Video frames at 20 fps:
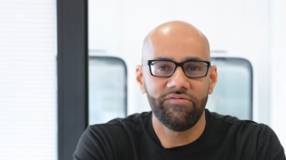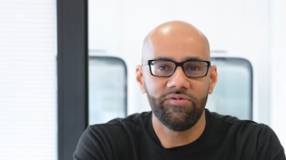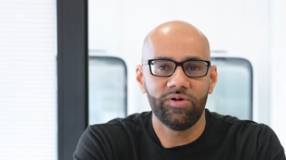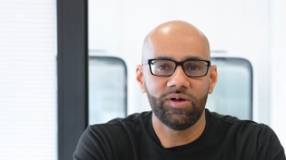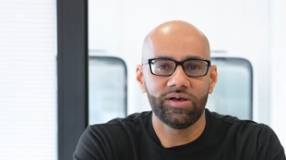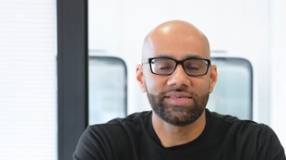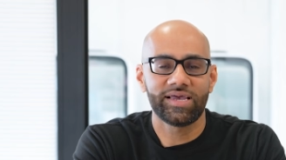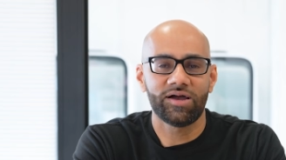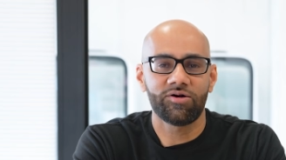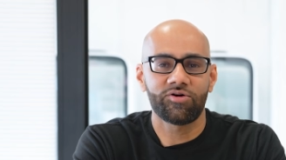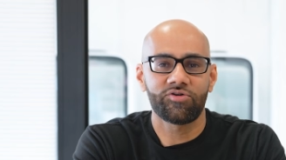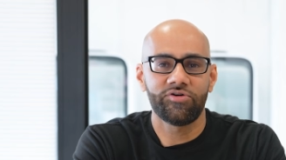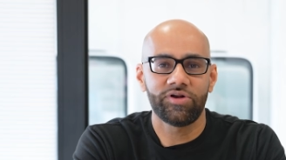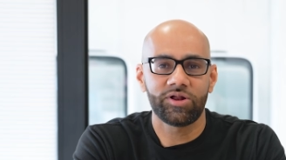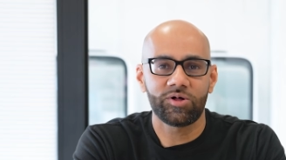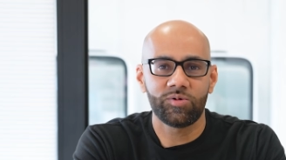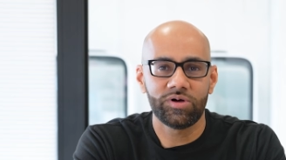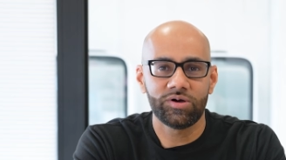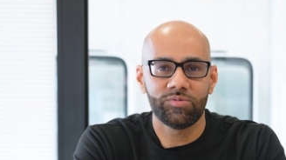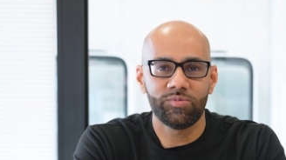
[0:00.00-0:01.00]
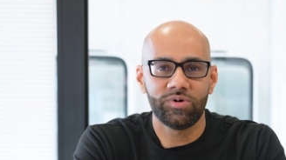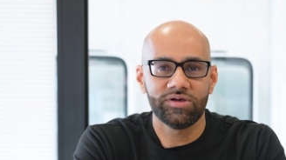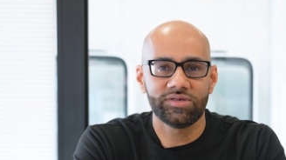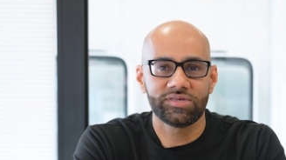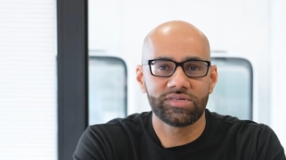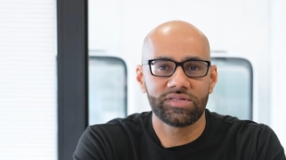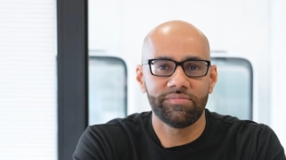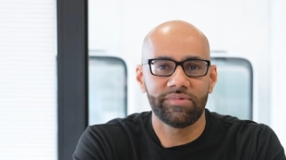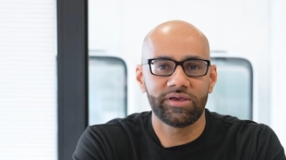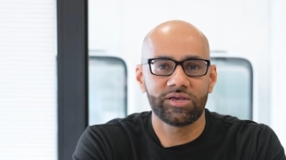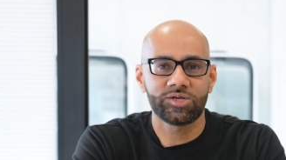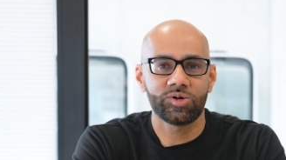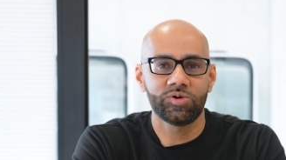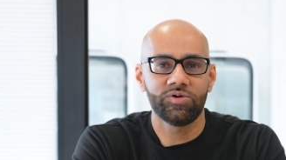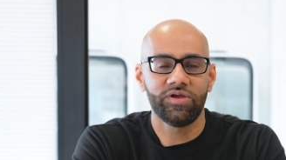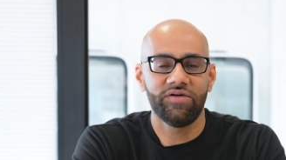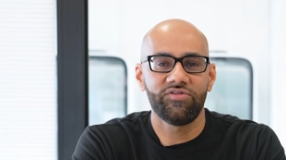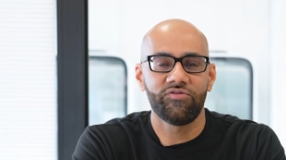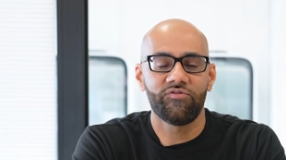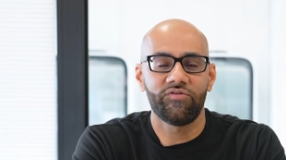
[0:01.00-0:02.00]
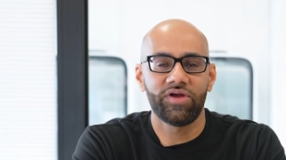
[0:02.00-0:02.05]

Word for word: I realized how critical it was to make sure you have the